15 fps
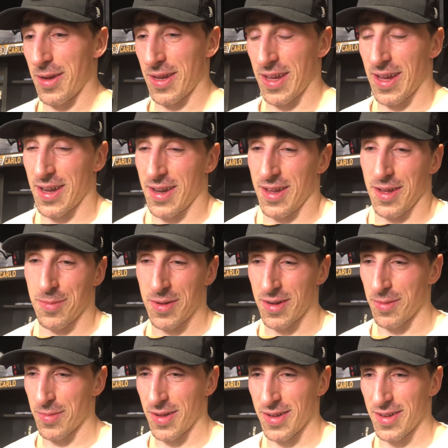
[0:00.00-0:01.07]
again, I mean,
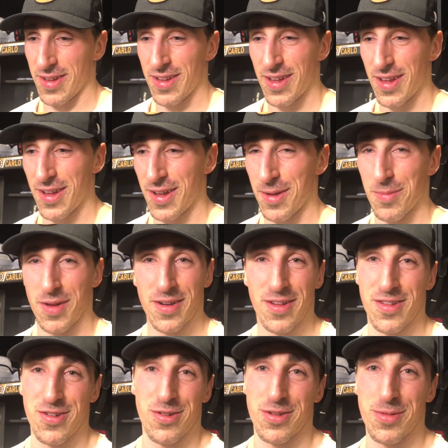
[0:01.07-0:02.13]
I'm not, I'm not
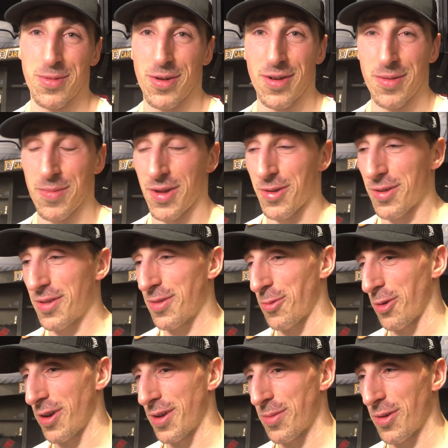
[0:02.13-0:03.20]
concerned about it. I'm not
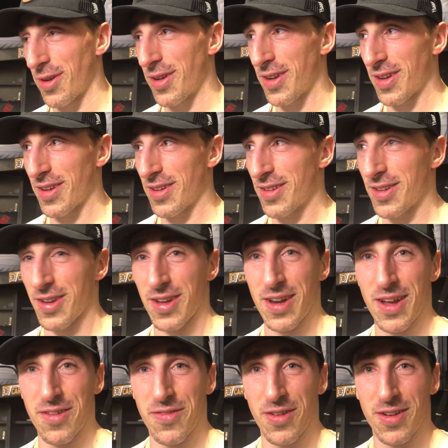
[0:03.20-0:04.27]
worried about it. You're gonna, you're
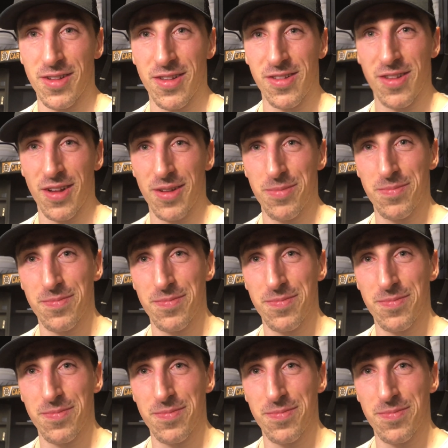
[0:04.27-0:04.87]
gonna have fun this time.